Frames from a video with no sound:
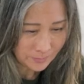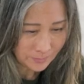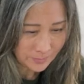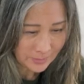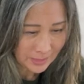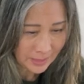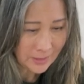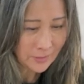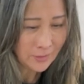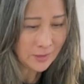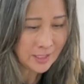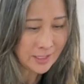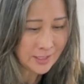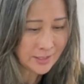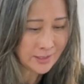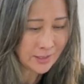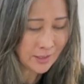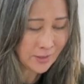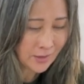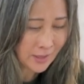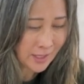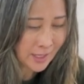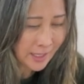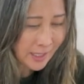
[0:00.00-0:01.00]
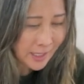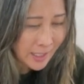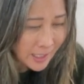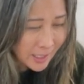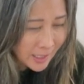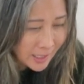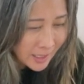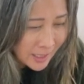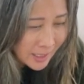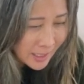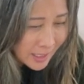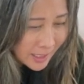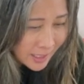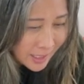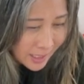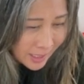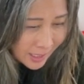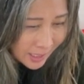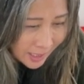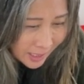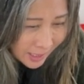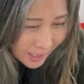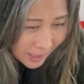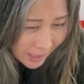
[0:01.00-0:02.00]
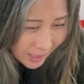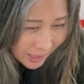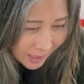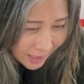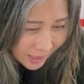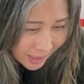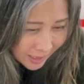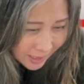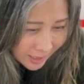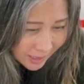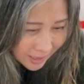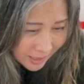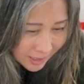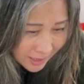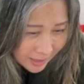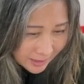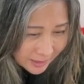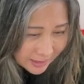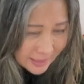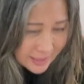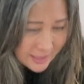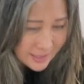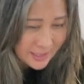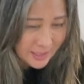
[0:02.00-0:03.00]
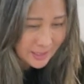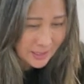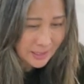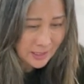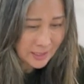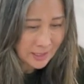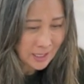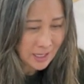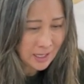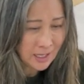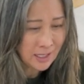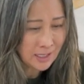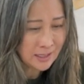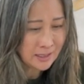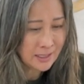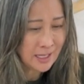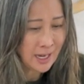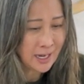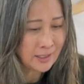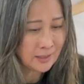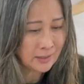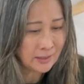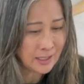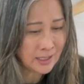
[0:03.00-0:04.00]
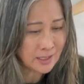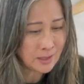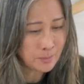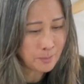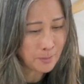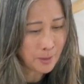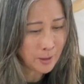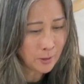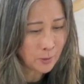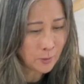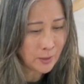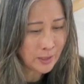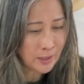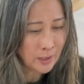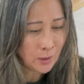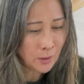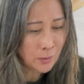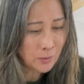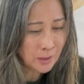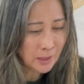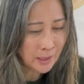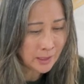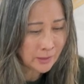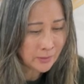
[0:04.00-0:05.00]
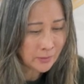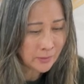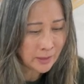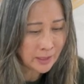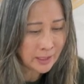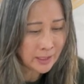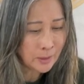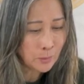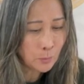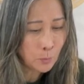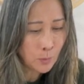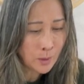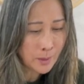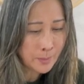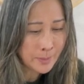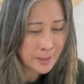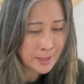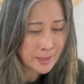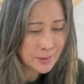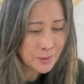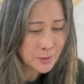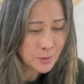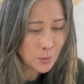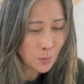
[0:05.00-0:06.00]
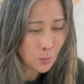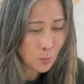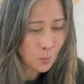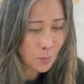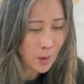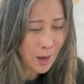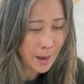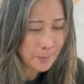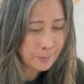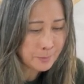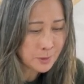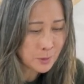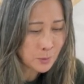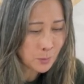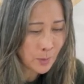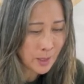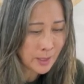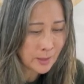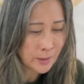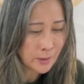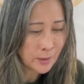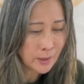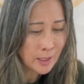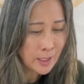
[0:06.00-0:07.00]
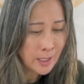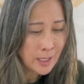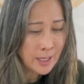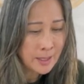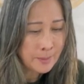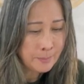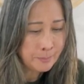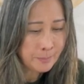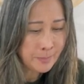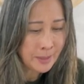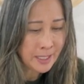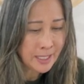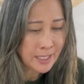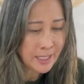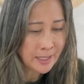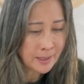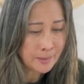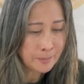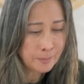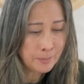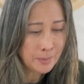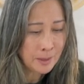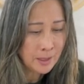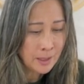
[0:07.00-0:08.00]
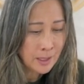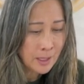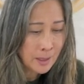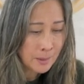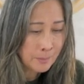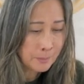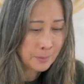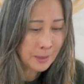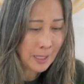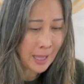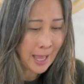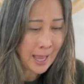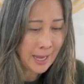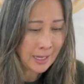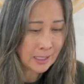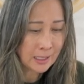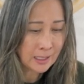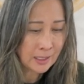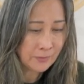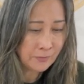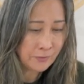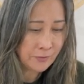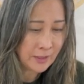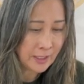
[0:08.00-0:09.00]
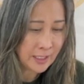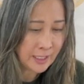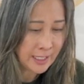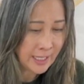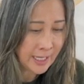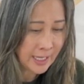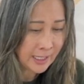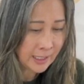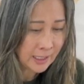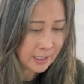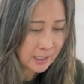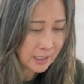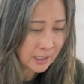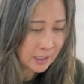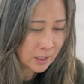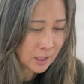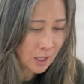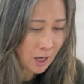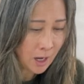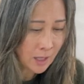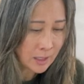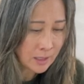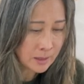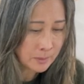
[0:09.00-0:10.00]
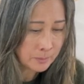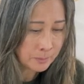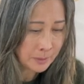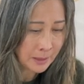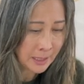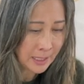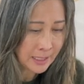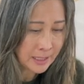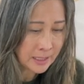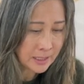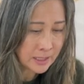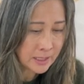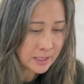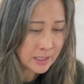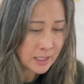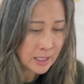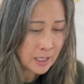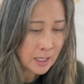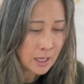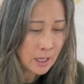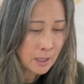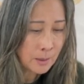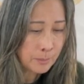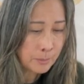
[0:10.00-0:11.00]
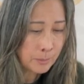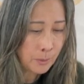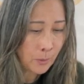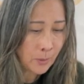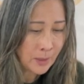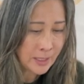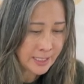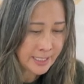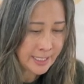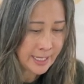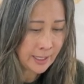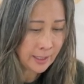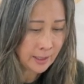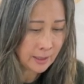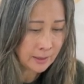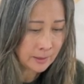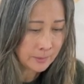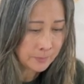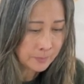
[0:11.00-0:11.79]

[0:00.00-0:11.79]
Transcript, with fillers: There it is. Okay. Let's see. Title is Margaret O'Leary Women's Wrap Sweater, Medium, Black, V-neck, Cotton Blend, Pointel.